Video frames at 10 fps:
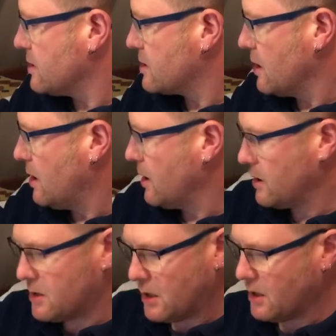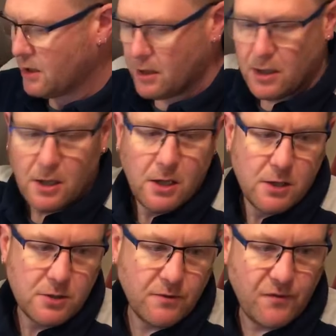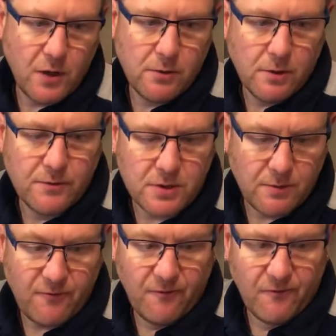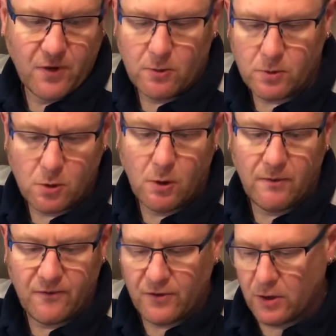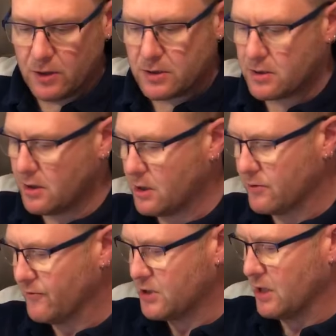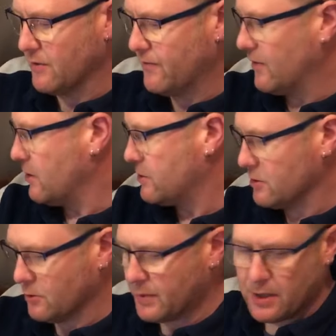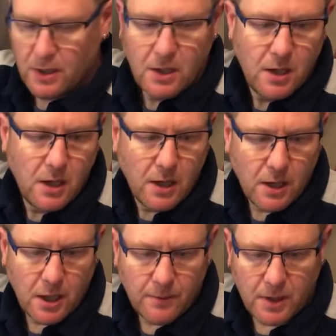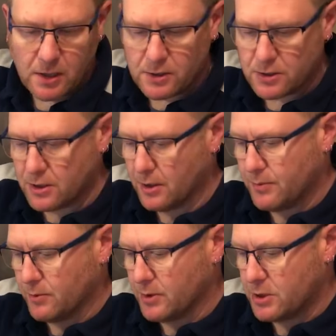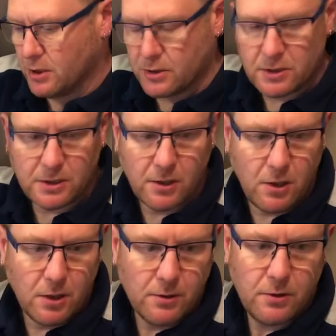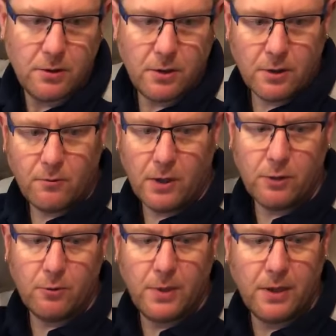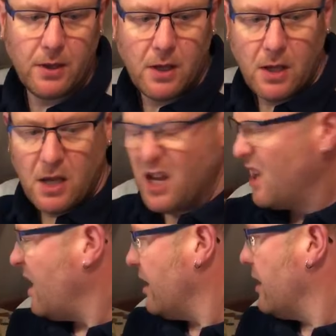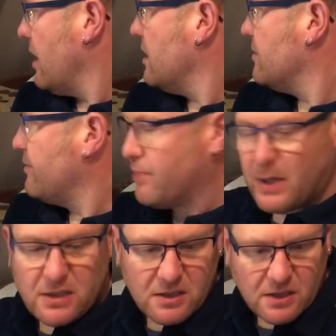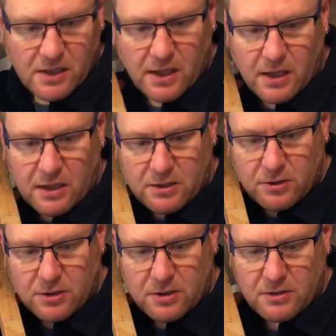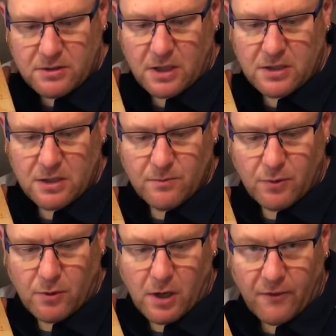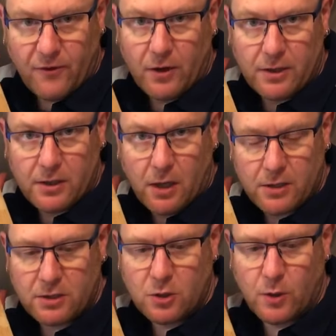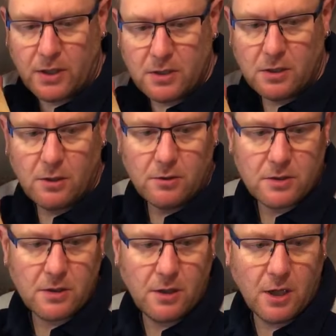and tight. So the float, obviously float will go on first. I can set the float up, and I can start putting my shot in on the way up. And that is basically it. It just dead simple. I find it nice and quick to use.